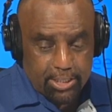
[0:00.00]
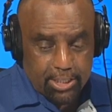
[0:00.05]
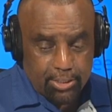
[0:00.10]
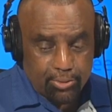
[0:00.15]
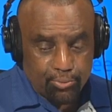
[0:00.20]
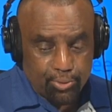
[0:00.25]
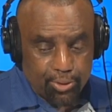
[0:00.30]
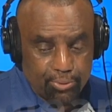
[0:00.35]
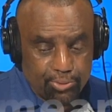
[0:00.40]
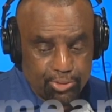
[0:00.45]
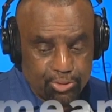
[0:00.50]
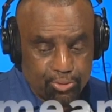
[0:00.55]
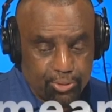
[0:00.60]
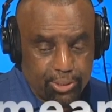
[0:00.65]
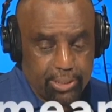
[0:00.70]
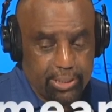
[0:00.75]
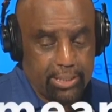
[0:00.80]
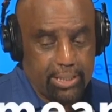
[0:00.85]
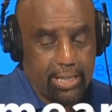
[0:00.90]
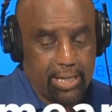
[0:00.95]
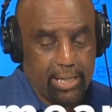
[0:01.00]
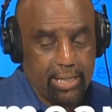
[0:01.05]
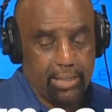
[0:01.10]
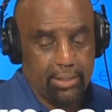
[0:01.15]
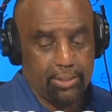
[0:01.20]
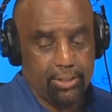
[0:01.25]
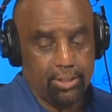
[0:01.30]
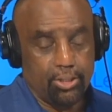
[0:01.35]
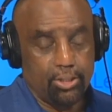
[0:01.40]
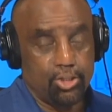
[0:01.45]
January
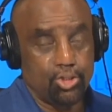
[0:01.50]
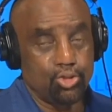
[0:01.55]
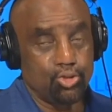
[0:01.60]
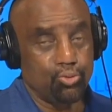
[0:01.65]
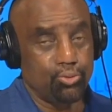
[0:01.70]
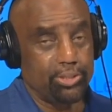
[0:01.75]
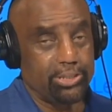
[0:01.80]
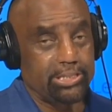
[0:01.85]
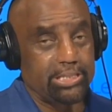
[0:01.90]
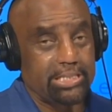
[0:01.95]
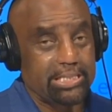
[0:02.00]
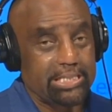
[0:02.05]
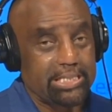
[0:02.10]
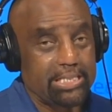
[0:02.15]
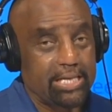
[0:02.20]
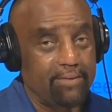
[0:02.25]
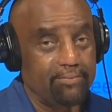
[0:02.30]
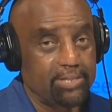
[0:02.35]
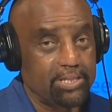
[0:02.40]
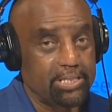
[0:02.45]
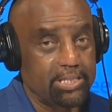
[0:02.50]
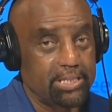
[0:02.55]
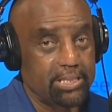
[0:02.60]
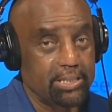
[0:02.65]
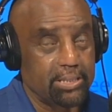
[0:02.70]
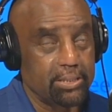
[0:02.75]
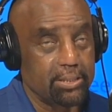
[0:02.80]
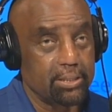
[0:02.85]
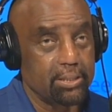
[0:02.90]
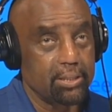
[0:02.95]
29th,
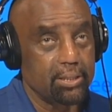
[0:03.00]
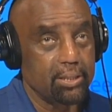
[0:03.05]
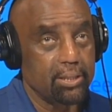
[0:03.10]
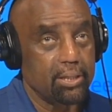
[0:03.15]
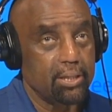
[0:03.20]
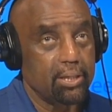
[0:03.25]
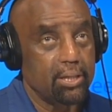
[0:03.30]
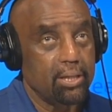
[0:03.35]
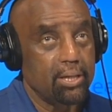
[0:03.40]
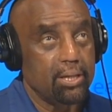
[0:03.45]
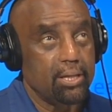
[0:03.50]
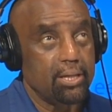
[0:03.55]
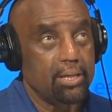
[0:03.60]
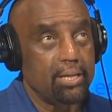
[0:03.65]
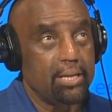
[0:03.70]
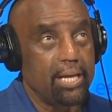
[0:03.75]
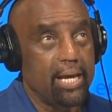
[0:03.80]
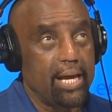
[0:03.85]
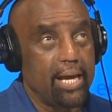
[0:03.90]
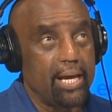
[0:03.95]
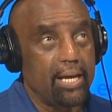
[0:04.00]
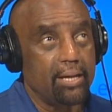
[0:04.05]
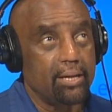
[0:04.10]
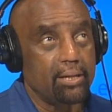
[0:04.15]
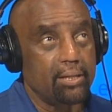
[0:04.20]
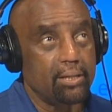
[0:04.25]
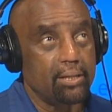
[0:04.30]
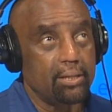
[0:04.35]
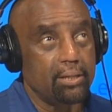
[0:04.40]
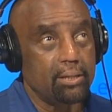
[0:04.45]
2017,
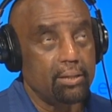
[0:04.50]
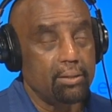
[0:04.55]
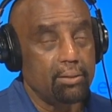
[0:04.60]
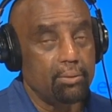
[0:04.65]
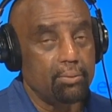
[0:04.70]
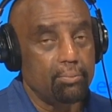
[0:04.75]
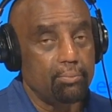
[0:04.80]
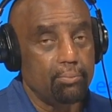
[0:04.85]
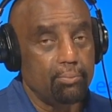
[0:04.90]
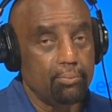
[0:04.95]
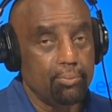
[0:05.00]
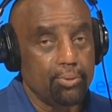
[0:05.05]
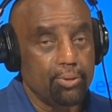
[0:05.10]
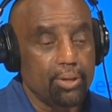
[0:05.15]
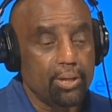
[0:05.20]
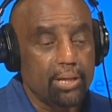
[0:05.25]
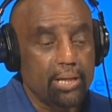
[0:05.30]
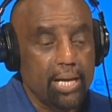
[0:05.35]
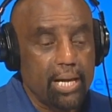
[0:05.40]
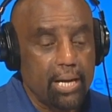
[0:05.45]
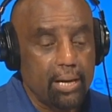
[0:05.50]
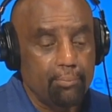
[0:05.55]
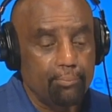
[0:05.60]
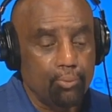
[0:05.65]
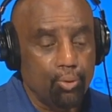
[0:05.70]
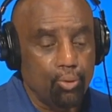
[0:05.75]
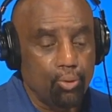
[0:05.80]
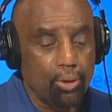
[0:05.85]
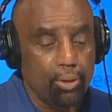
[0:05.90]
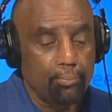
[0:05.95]
that you're going to have
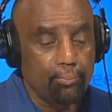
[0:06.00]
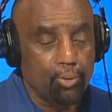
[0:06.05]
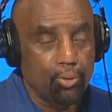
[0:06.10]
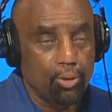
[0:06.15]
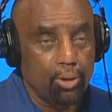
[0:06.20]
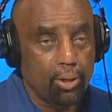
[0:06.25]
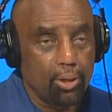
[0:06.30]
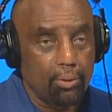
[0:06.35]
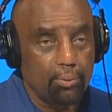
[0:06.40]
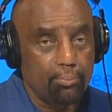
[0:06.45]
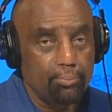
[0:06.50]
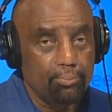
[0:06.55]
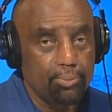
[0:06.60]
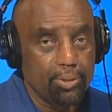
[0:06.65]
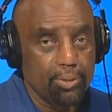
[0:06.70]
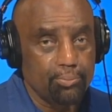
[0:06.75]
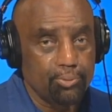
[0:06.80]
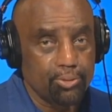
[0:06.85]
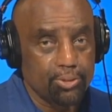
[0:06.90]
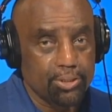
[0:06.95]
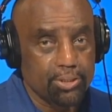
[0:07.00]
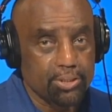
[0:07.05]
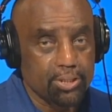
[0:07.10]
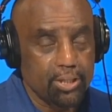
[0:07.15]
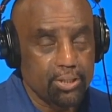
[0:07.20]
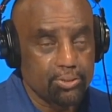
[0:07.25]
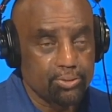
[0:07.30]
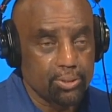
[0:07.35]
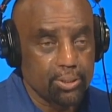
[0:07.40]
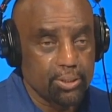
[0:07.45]
more and more people in this
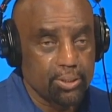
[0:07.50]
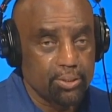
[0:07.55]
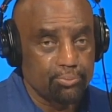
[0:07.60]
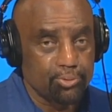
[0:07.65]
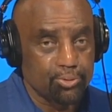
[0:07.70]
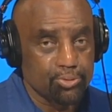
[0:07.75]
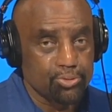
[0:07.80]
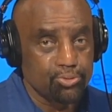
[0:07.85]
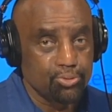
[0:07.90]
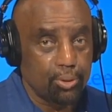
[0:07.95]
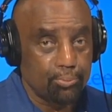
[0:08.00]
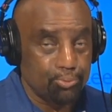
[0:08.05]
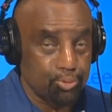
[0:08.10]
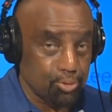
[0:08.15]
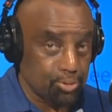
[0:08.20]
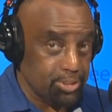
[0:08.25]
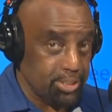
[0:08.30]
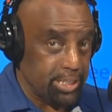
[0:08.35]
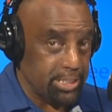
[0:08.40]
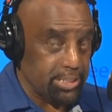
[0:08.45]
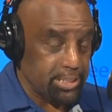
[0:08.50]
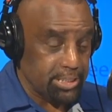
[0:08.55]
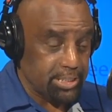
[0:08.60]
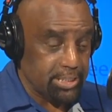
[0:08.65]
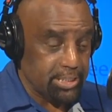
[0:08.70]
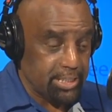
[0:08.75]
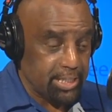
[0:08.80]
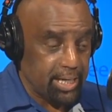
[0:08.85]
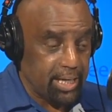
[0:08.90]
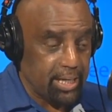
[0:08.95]
country, liberals who are protesting
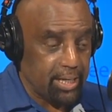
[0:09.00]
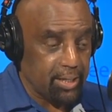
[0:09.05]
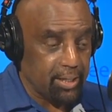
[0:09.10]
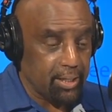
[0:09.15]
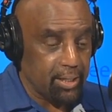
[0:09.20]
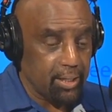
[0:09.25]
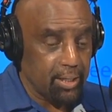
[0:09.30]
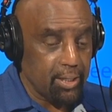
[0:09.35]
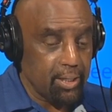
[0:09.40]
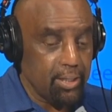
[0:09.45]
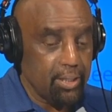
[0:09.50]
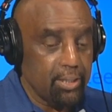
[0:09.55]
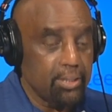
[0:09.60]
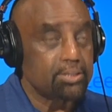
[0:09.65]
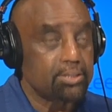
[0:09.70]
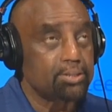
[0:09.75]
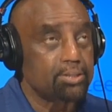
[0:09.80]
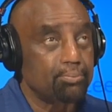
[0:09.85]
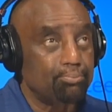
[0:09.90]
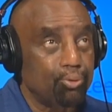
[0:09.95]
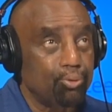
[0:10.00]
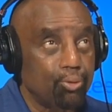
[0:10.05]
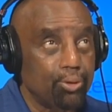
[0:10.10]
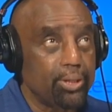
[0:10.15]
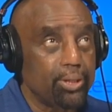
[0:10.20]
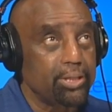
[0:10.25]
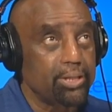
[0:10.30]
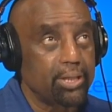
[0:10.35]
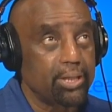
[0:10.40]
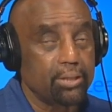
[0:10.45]
today,
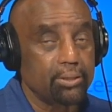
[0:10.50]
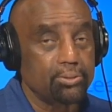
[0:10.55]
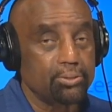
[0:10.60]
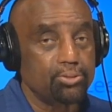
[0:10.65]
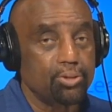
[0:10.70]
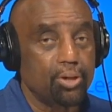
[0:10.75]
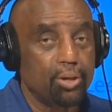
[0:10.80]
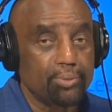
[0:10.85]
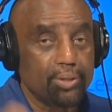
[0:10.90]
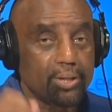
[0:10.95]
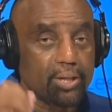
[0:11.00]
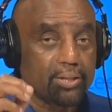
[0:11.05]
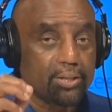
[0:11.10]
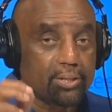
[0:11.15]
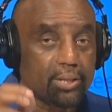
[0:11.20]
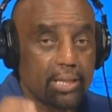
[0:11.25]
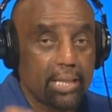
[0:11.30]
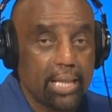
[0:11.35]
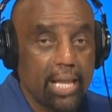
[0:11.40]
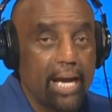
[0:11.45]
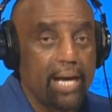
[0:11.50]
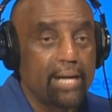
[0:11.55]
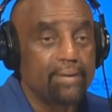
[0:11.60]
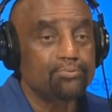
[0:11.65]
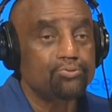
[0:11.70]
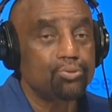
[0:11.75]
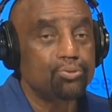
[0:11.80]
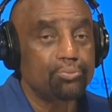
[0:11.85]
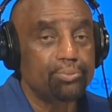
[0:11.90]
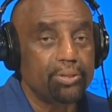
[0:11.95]
supporting Donald Trump because their
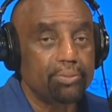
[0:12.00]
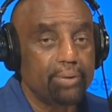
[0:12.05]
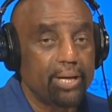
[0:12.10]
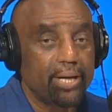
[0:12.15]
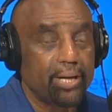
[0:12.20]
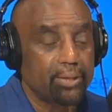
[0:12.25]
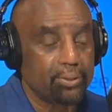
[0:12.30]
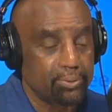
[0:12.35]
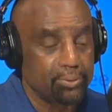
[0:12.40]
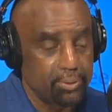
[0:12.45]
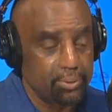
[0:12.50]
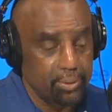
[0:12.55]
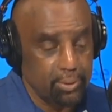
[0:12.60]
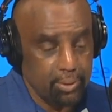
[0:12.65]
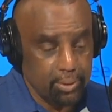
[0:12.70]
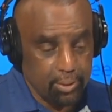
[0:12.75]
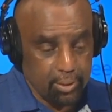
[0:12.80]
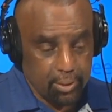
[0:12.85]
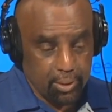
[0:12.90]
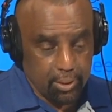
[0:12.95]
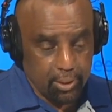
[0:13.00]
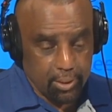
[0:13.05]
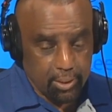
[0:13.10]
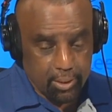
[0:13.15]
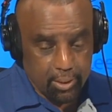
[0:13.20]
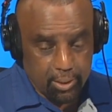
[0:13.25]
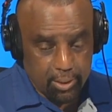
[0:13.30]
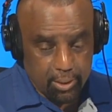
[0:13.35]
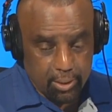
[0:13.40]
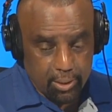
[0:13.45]
lives will be better,
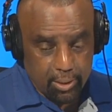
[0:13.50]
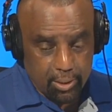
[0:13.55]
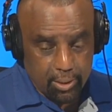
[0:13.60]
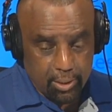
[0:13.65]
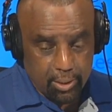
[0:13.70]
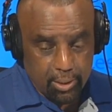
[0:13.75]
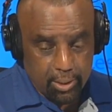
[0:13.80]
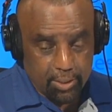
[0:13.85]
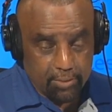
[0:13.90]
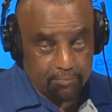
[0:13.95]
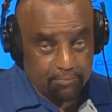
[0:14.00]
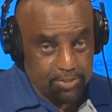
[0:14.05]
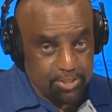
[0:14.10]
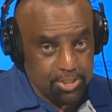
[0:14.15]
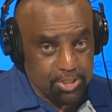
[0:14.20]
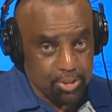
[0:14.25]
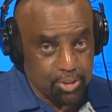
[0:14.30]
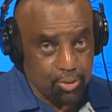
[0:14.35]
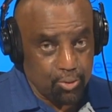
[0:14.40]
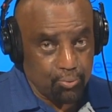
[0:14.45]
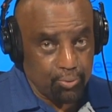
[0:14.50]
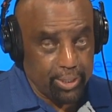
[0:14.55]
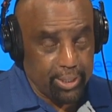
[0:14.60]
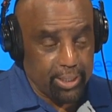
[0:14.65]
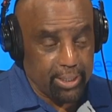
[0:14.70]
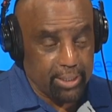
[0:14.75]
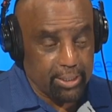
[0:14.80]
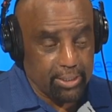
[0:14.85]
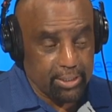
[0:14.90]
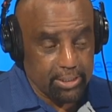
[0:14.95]
in a physical
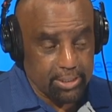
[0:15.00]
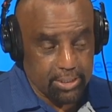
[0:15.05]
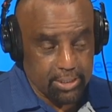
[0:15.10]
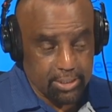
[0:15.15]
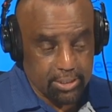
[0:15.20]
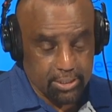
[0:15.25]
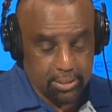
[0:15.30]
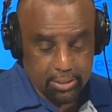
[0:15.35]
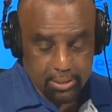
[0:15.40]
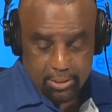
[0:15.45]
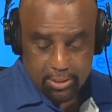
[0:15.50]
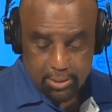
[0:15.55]
way at least.